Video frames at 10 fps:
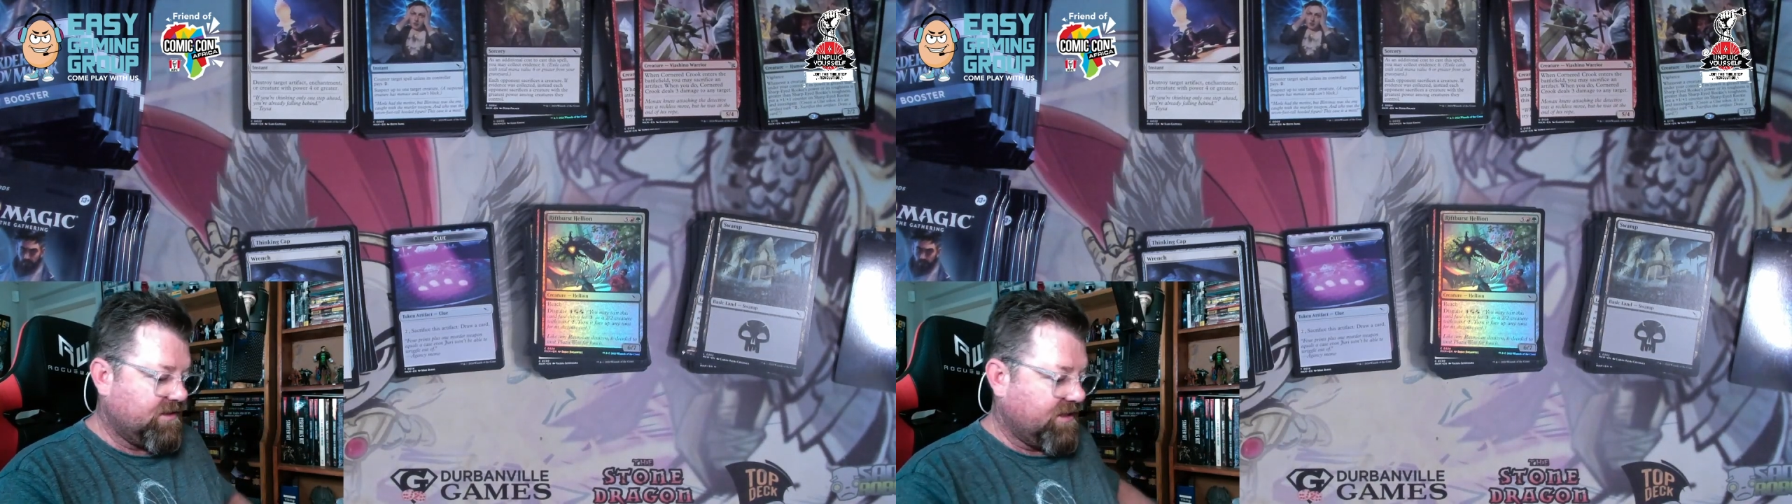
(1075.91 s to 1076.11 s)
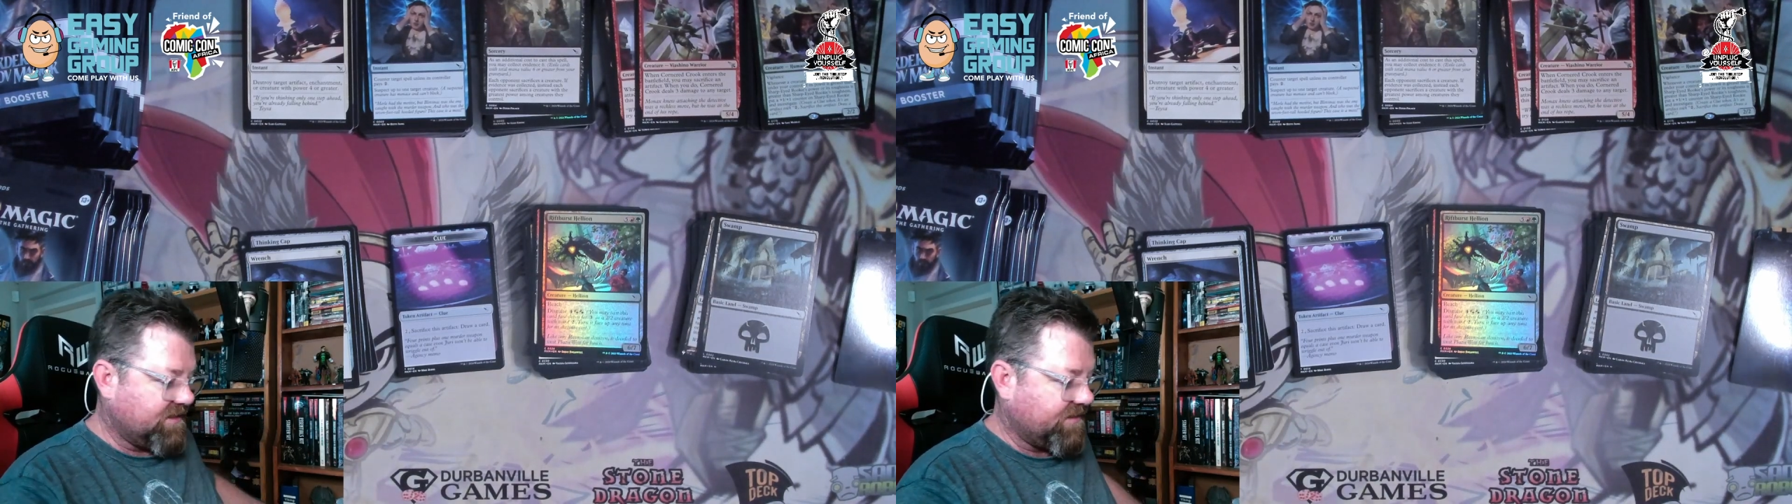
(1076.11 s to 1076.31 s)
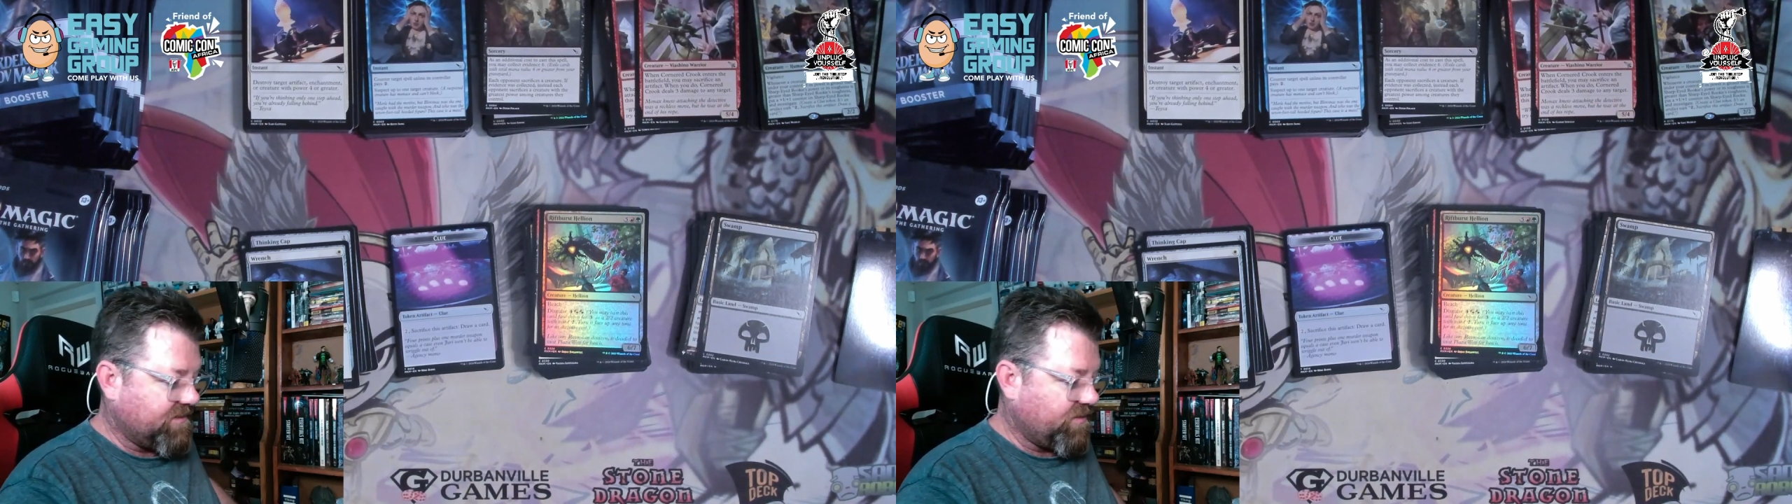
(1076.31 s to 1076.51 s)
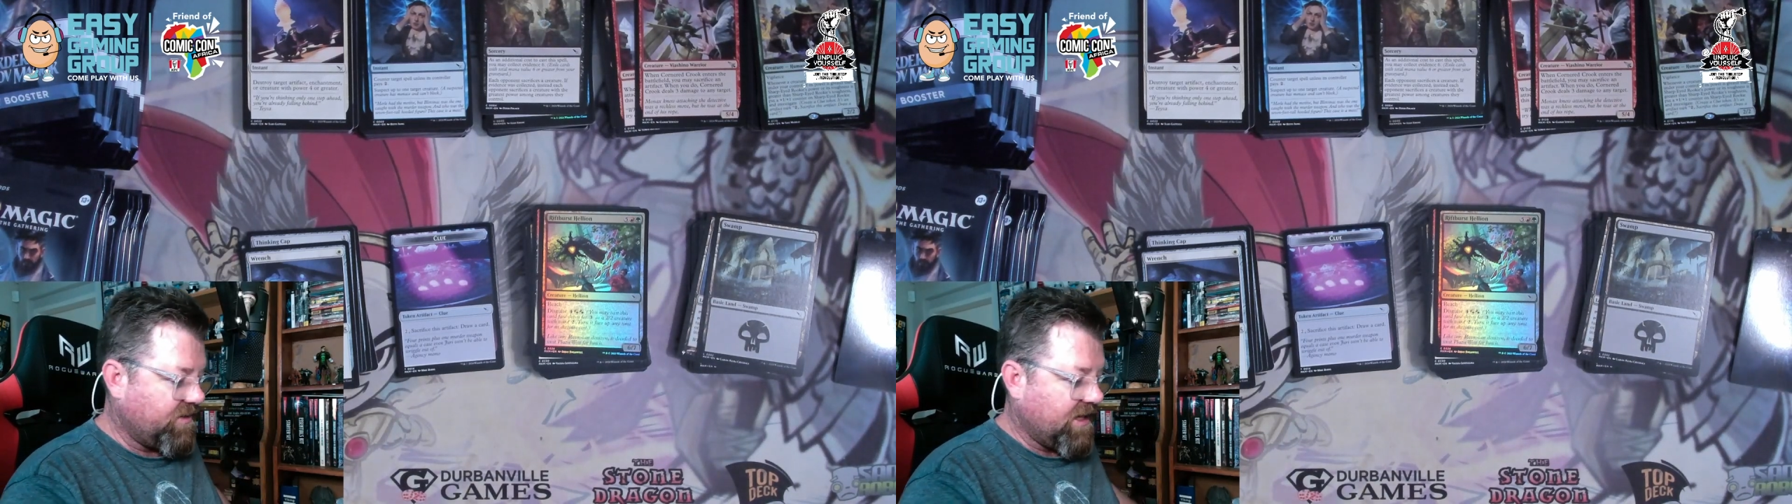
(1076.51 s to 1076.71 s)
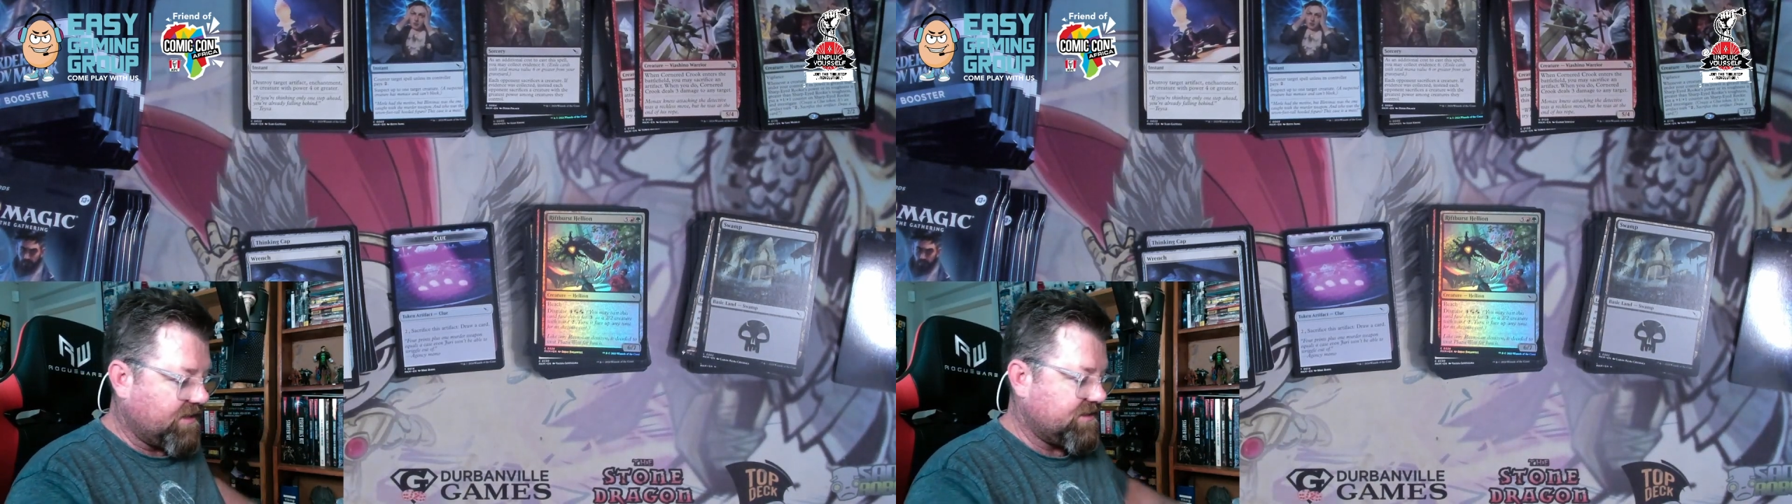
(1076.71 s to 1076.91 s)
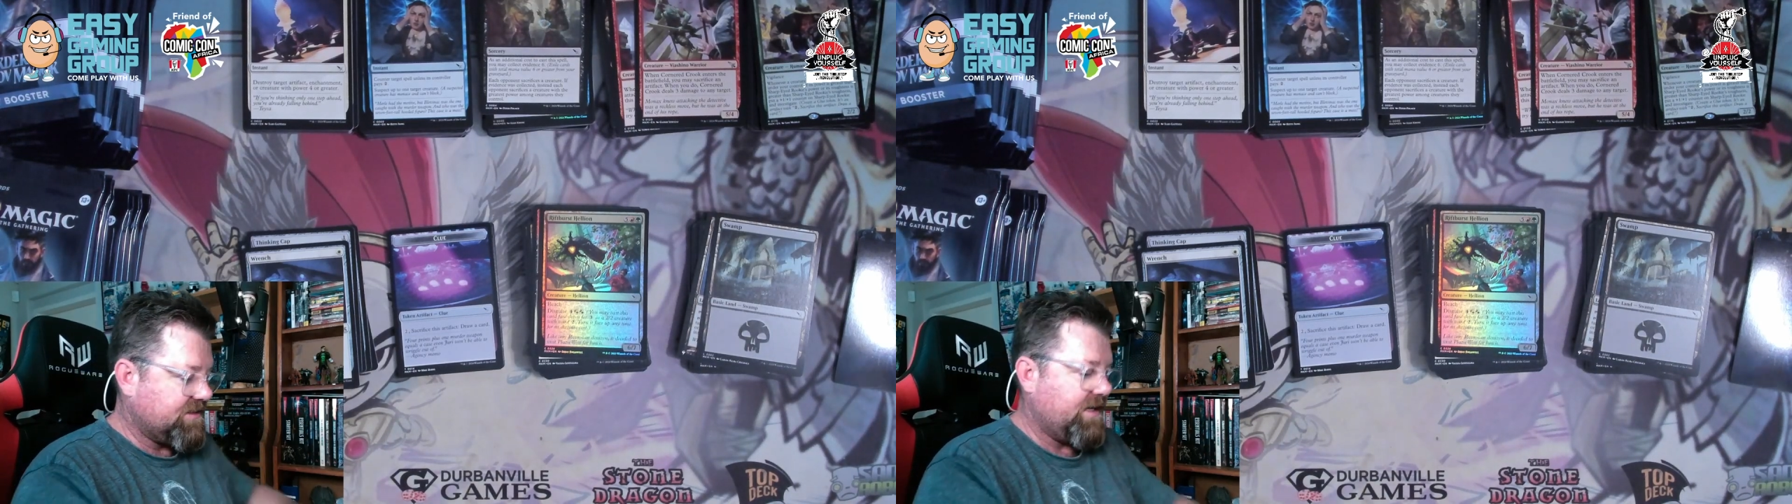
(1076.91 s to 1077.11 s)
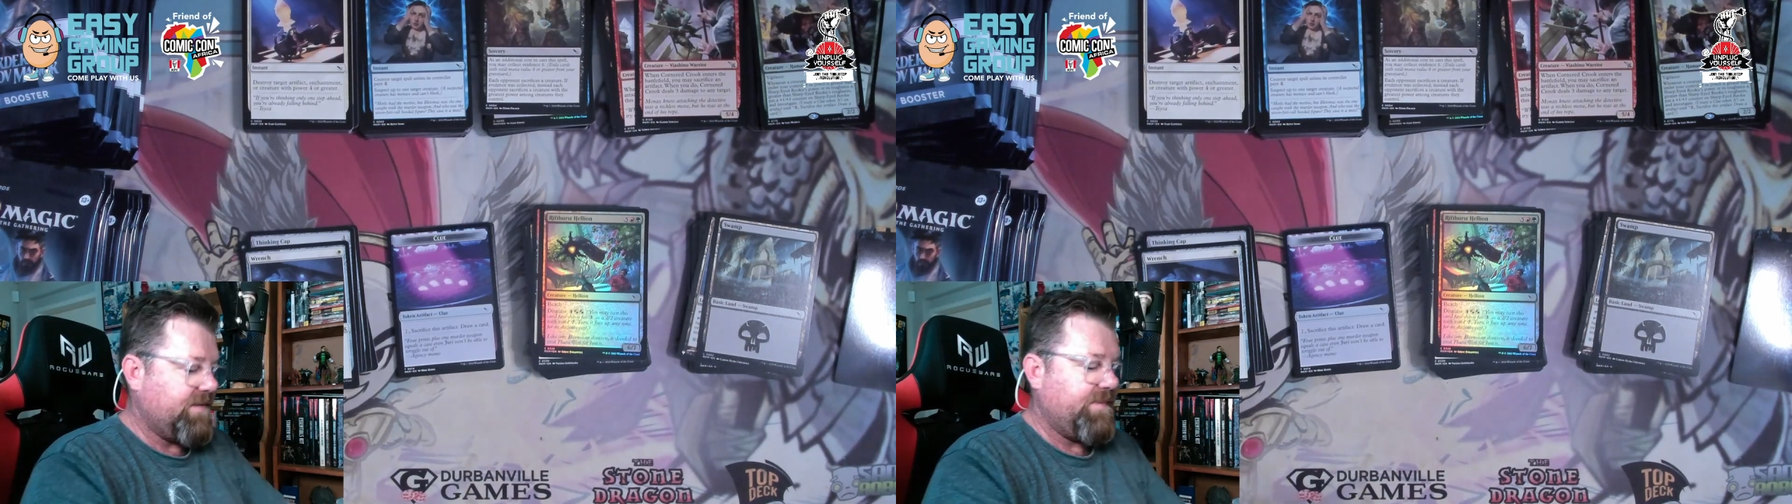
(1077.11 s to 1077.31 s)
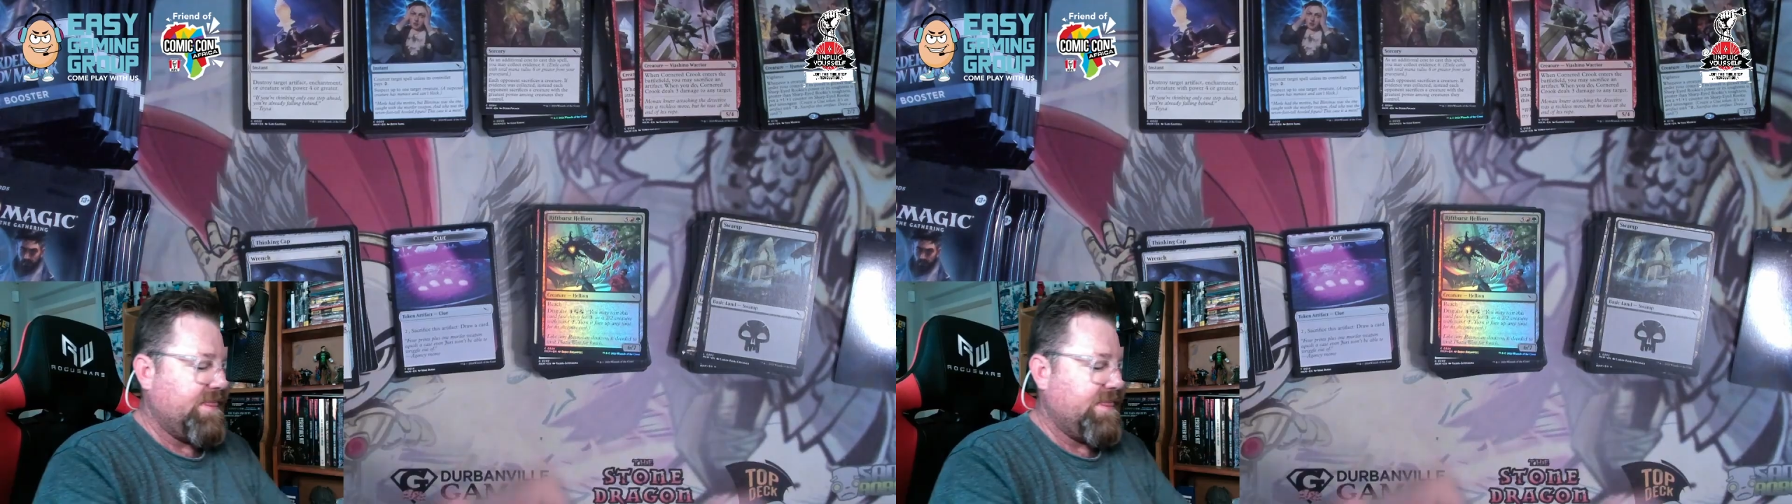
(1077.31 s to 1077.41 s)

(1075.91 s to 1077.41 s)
is something we're allowed to say.